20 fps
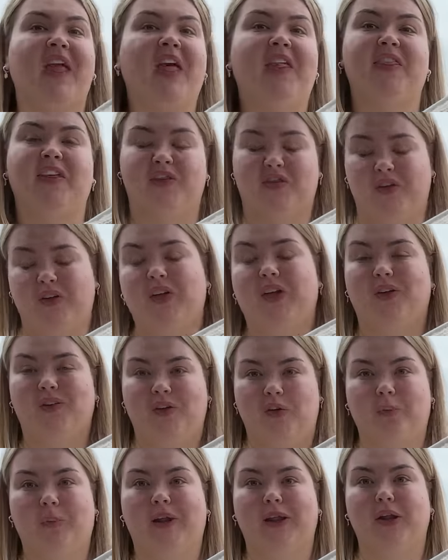These are the
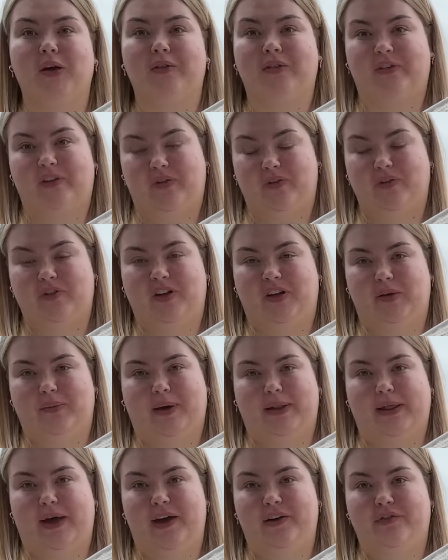cutest pillows I've ever seen in my
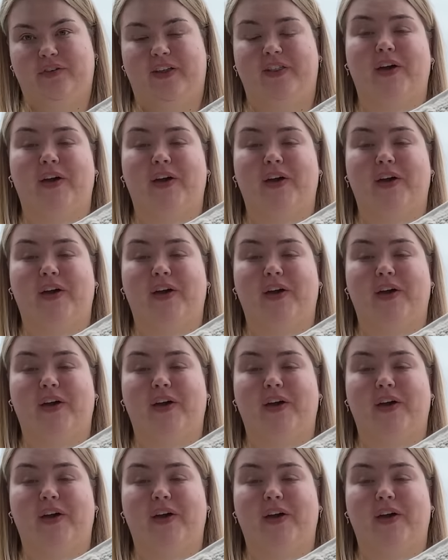life. And